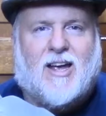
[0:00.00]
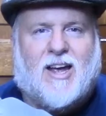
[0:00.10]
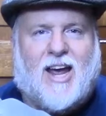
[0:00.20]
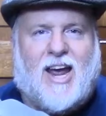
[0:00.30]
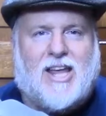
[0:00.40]

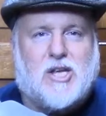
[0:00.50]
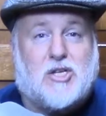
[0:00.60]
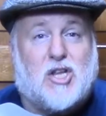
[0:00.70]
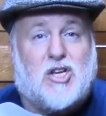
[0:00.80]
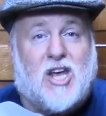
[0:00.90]
Hey, this
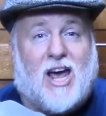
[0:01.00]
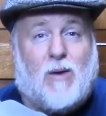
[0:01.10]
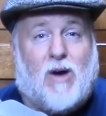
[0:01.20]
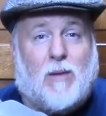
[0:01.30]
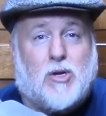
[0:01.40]
is the
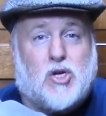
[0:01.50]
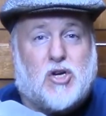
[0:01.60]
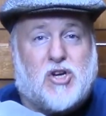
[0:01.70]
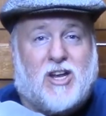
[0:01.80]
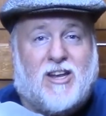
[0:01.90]
DIY
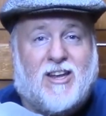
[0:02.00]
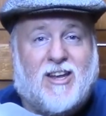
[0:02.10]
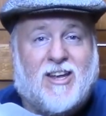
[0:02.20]
Magician,